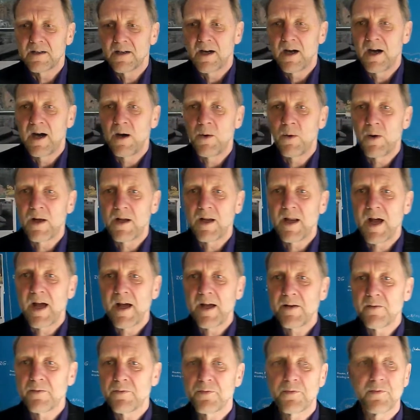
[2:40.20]
Our
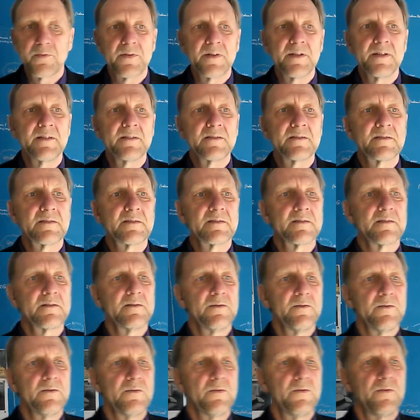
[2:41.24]
life is
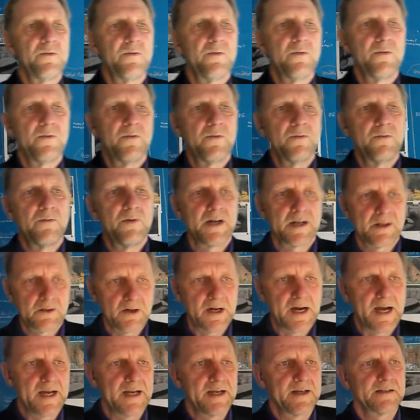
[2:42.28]

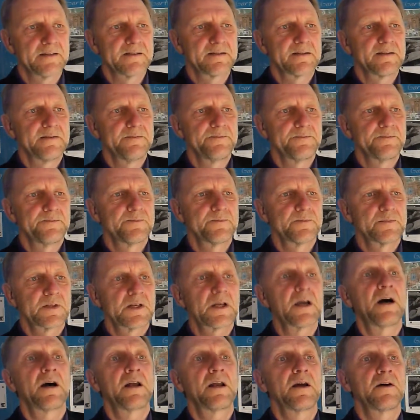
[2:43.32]
varied,
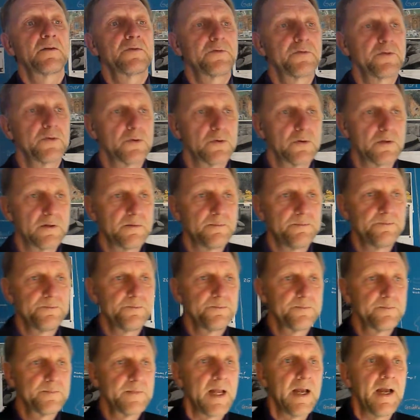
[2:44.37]
colorful,
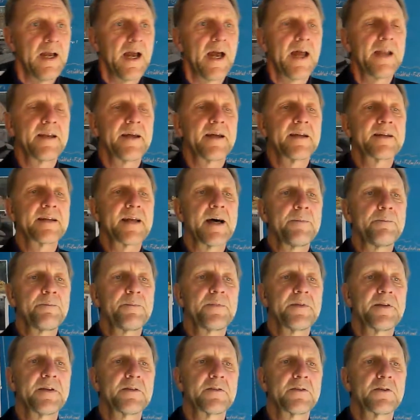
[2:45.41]
and
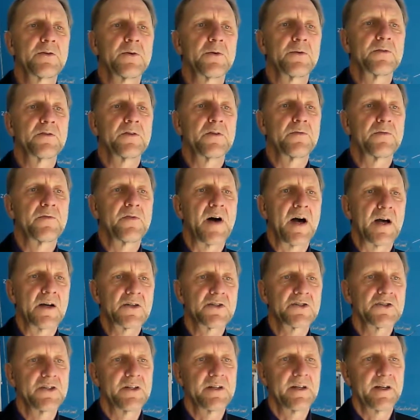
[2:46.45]
adapted to the
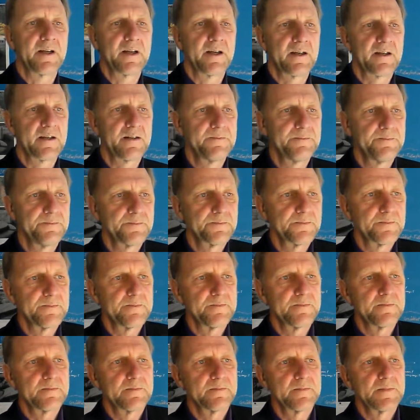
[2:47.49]
functioning.
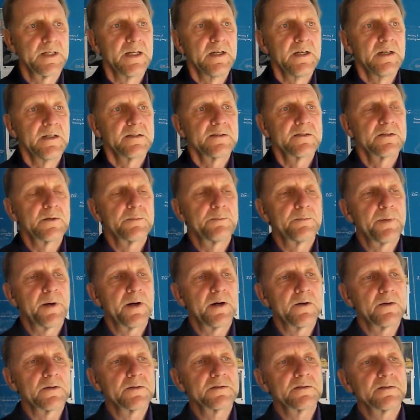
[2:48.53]

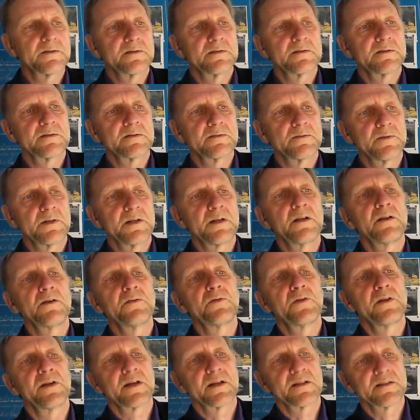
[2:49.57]
Suppose we live
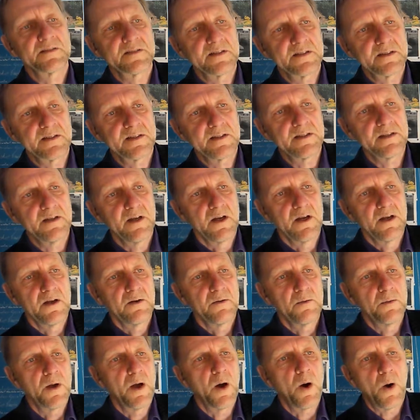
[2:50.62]
in a city
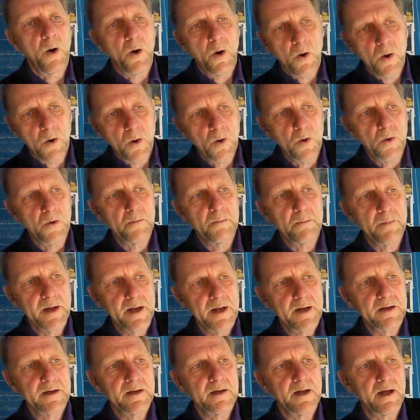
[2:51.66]
where all
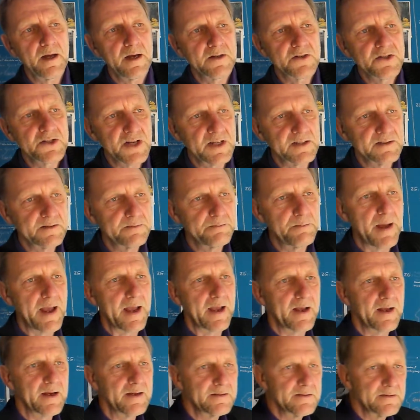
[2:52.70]
men are just
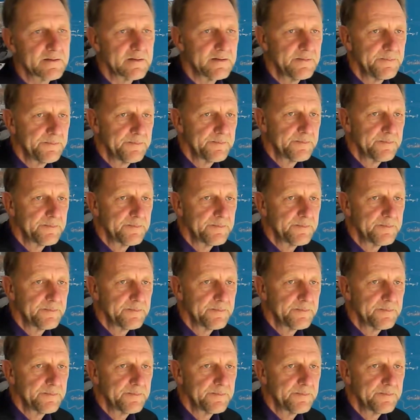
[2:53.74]
bankers